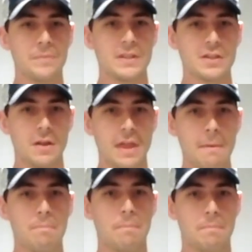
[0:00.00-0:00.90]
So
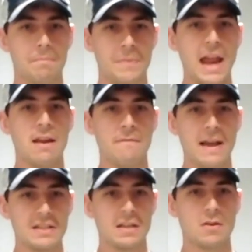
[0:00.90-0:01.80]
they
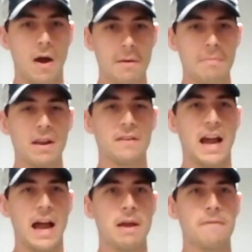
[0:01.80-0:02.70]
invested quite a bit of
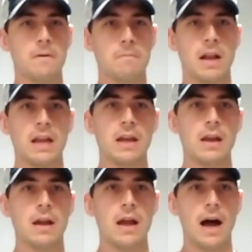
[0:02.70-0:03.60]
time, effort, money
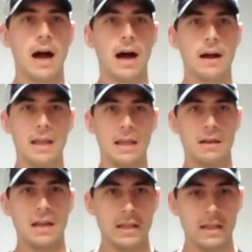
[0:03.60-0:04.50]

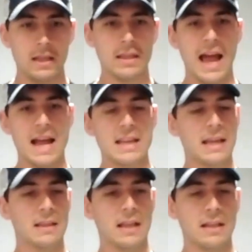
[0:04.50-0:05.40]
in the
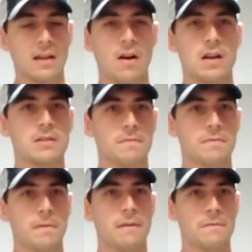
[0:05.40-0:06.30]
idea and the cause of
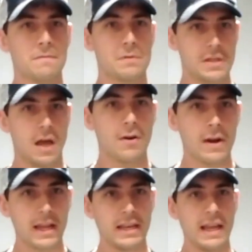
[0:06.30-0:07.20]

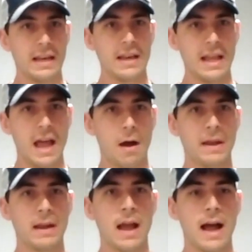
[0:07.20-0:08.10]
stuttering, and
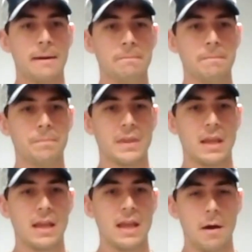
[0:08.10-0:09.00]
helping
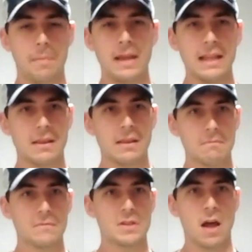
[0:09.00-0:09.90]
get
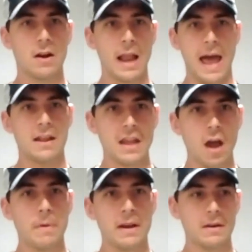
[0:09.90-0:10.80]
stuttering out in the
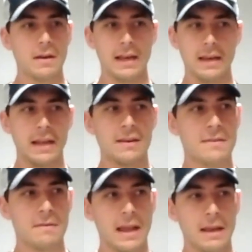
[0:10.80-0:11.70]
open, and
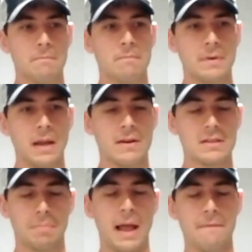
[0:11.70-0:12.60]

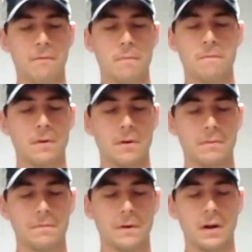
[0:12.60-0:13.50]
as a platform
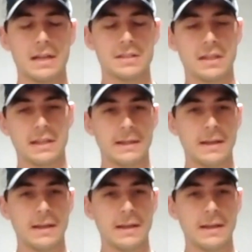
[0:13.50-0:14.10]
for us to